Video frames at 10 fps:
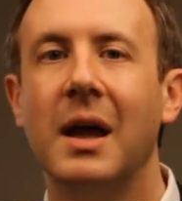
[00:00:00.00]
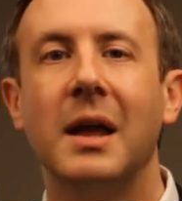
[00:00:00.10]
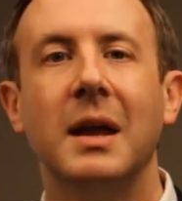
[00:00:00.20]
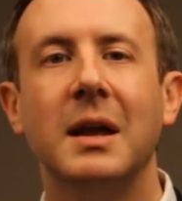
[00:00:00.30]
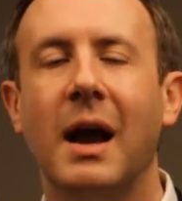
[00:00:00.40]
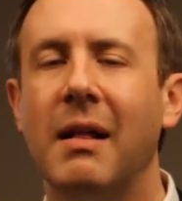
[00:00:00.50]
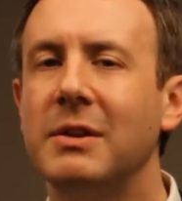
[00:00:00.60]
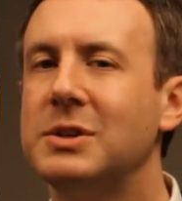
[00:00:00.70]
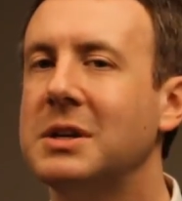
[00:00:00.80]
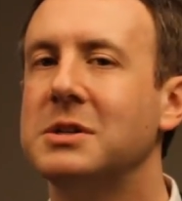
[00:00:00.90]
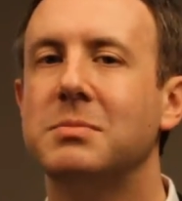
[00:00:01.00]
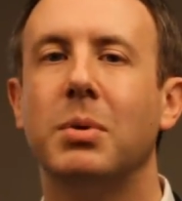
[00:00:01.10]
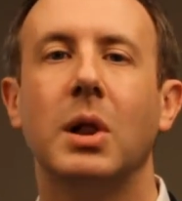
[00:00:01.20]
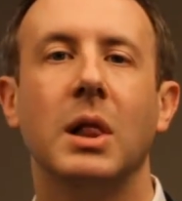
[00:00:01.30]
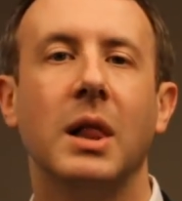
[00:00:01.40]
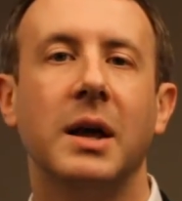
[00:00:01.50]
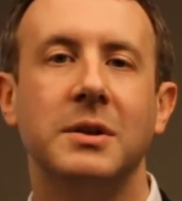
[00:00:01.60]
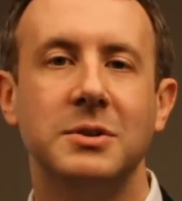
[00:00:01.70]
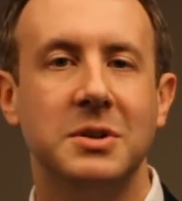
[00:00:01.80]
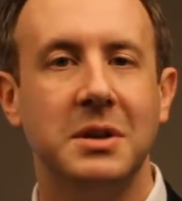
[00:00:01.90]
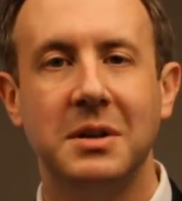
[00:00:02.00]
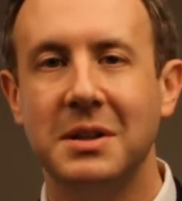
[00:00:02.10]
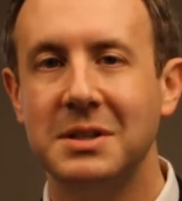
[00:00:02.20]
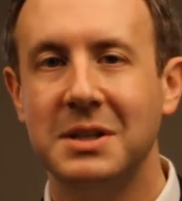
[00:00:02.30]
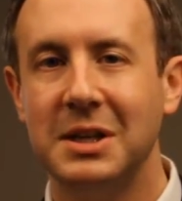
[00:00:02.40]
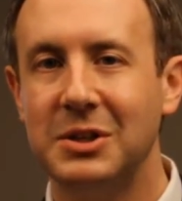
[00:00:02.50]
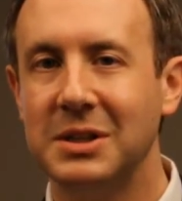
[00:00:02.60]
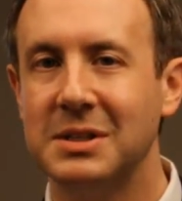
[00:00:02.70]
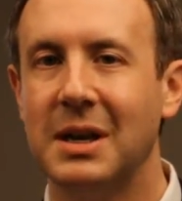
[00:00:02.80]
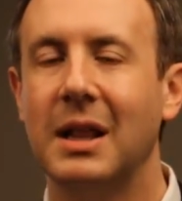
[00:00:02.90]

In college I just plunged into these teachings and I